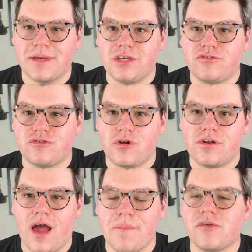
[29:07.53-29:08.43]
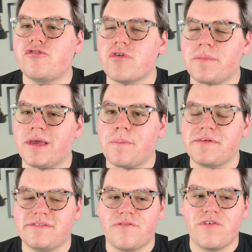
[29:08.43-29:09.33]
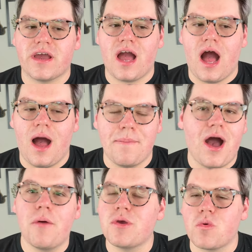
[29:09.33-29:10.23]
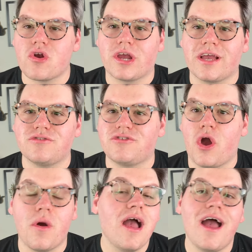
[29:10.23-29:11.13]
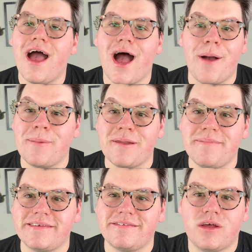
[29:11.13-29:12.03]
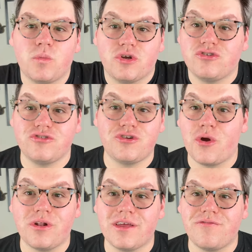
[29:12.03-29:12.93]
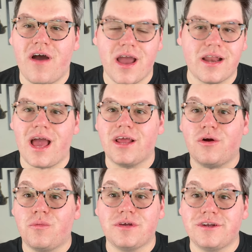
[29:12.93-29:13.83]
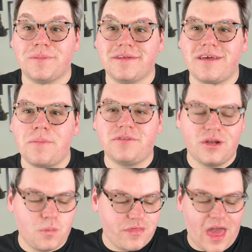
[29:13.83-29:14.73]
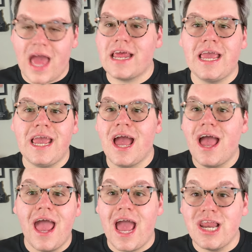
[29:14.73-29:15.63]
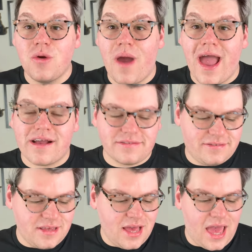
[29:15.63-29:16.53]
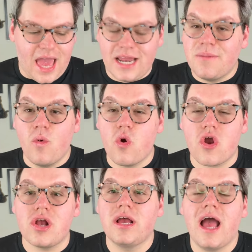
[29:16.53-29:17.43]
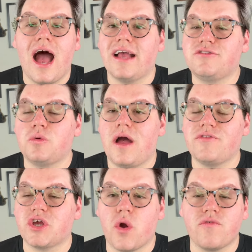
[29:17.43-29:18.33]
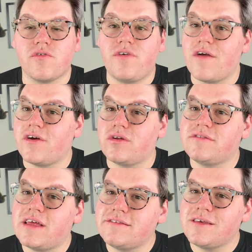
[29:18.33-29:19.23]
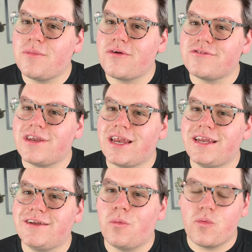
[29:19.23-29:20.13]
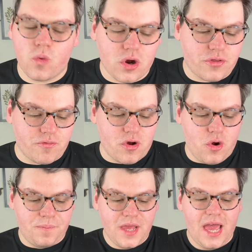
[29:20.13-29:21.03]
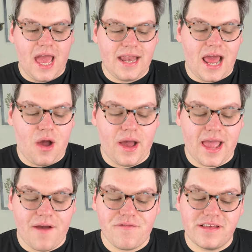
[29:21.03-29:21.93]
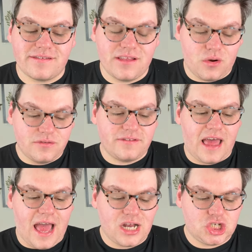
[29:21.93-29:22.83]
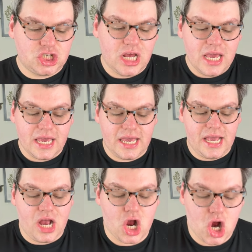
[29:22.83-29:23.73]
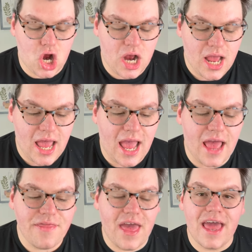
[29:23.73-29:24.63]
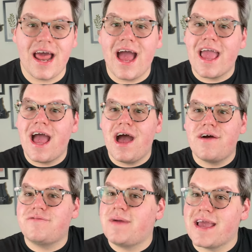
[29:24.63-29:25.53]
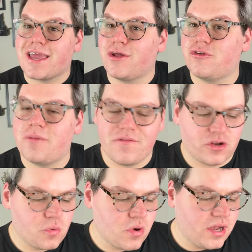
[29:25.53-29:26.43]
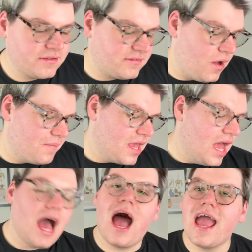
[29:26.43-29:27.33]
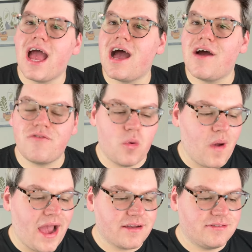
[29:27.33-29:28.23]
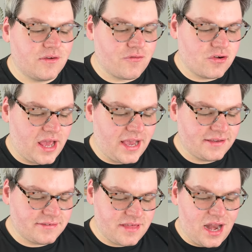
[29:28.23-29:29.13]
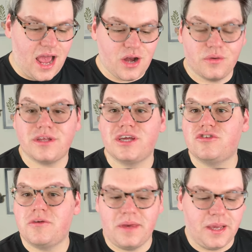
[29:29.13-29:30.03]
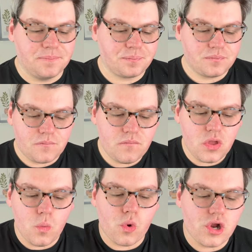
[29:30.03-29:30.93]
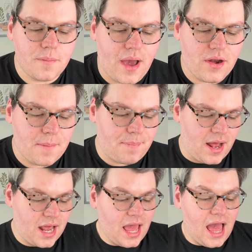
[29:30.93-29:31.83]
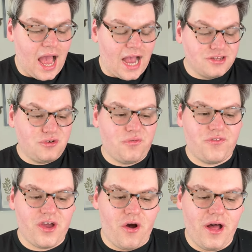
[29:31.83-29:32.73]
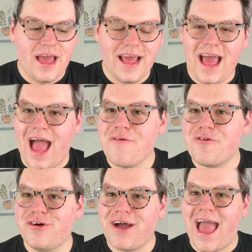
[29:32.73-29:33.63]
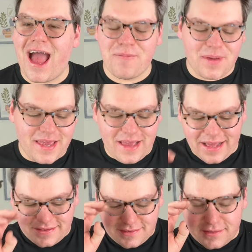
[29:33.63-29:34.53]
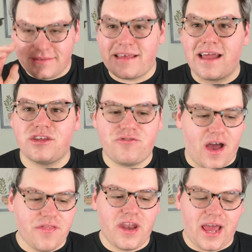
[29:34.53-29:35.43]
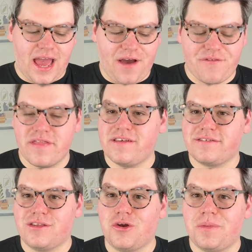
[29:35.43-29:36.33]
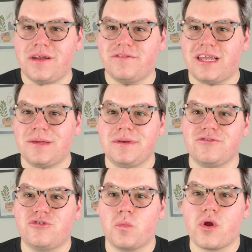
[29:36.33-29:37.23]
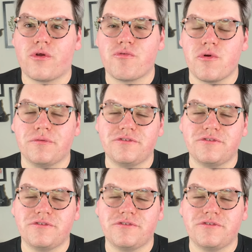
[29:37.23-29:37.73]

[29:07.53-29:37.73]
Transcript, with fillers: Eastern time. It's 3 p.m. Pacific. Um, I'll be working, so I'm going to miss it, which is totally fine. I don't need to be tempted with any any wax anymore. I still have like over 500 Scentsy bars that I need to work through. And now I have this little stash here. And then I have my Kills by Victoria. So I have wax for days that I don't need to be worried about it. But I do feel I feel happy and satisfied that I have this little bit of teddy bees to work through.